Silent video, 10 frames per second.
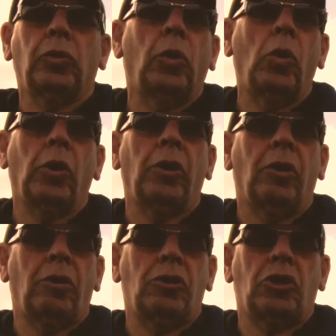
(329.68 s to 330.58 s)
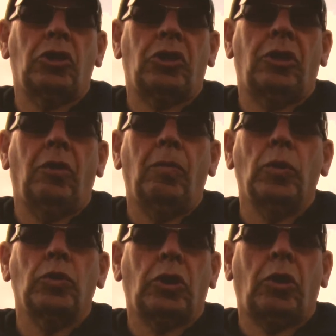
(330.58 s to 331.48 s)
organised this, and I'm
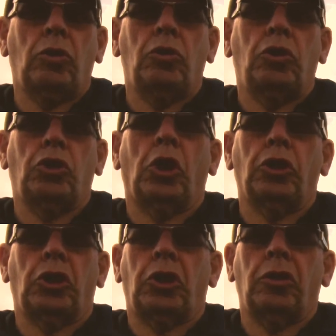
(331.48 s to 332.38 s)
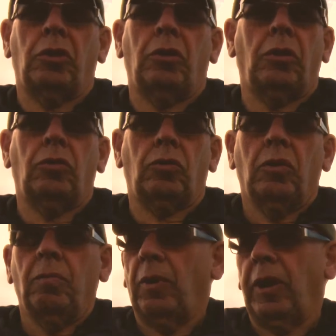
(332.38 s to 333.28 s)
also judging
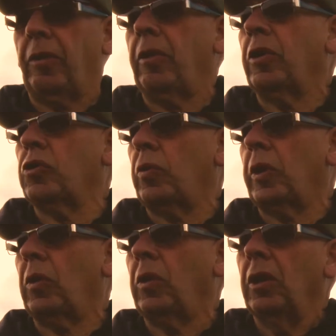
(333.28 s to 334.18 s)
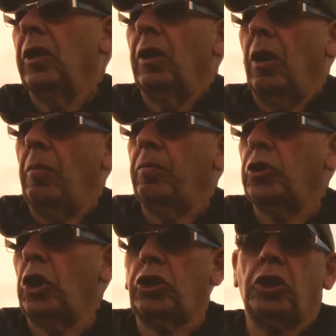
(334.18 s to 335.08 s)
ploughing as well. I'm
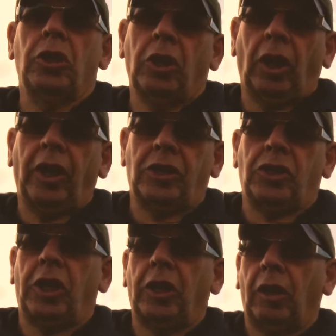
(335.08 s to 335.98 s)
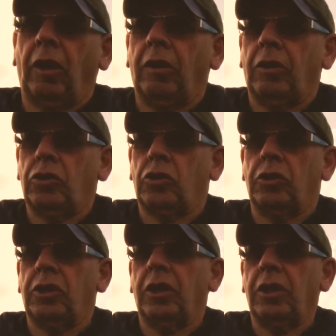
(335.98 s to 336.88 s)
judging the classic class
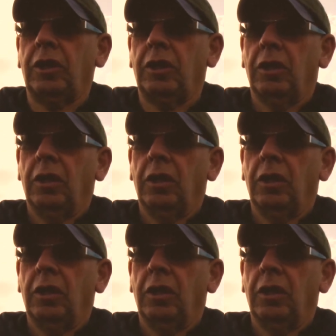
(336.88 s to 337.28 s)
today.